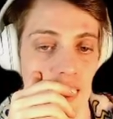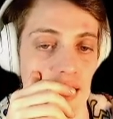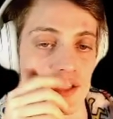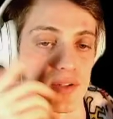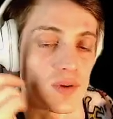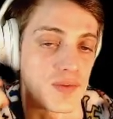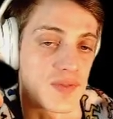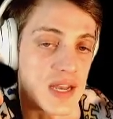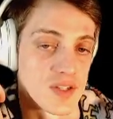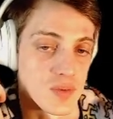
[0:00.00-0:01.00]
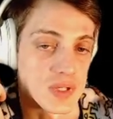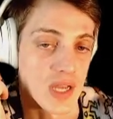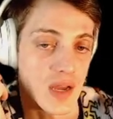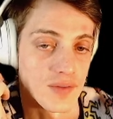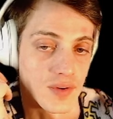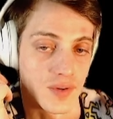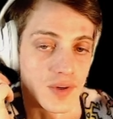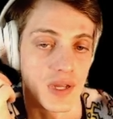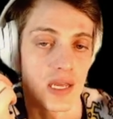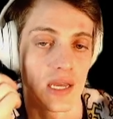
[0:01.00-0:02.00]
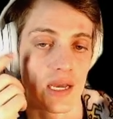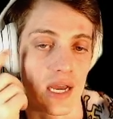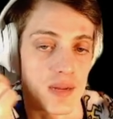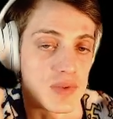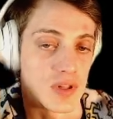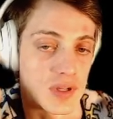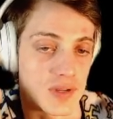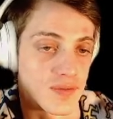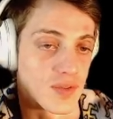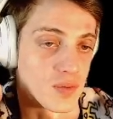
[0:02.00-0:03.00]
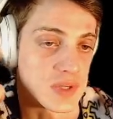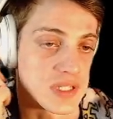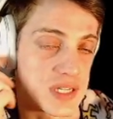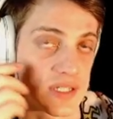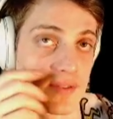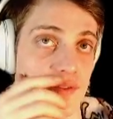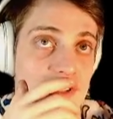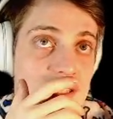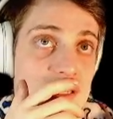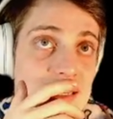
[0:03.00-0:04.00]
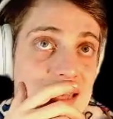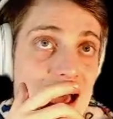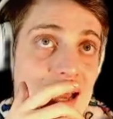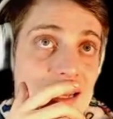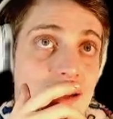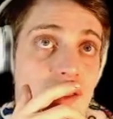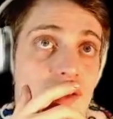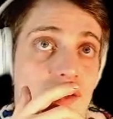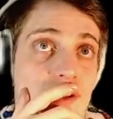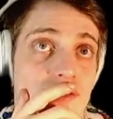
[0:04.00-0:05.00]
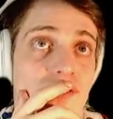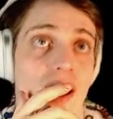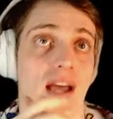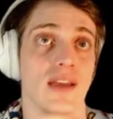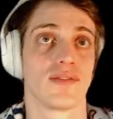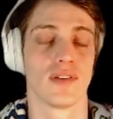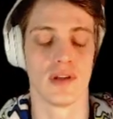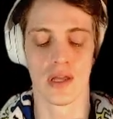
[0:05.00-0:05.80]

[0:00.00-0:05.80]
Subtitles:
And so if that is recovered, I'd be looking for a retest of 935.